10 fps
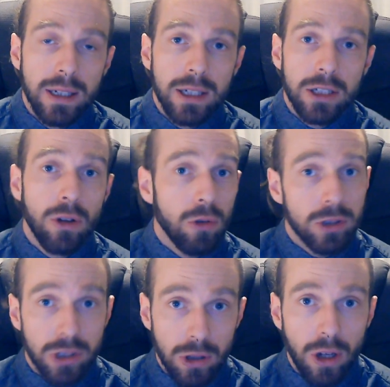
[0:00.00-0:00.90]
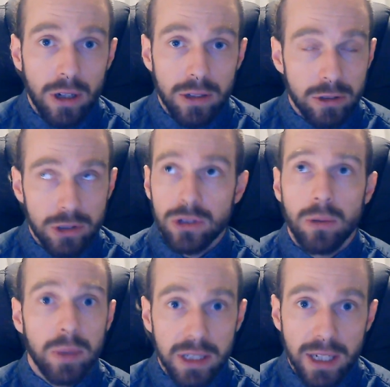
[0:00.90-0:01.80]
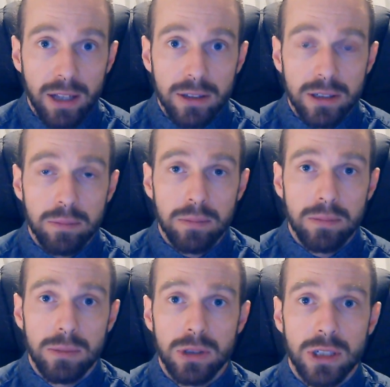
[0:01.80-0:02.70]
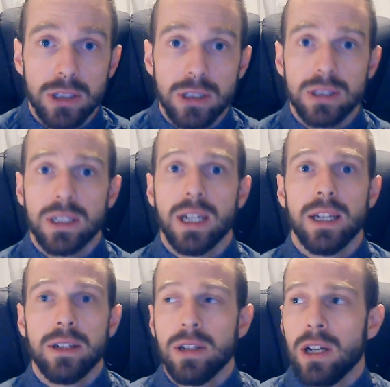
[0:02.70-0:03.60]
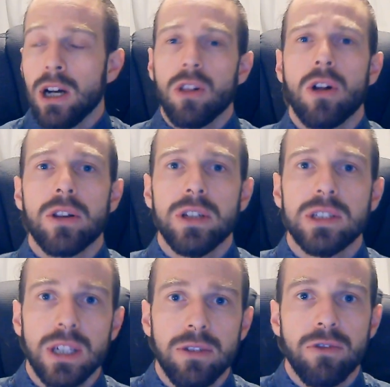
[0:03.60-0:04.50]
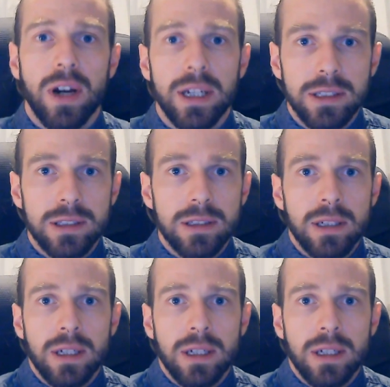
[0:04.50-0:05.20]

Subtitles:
You know, there's so many talented musicians, and a lot of this advice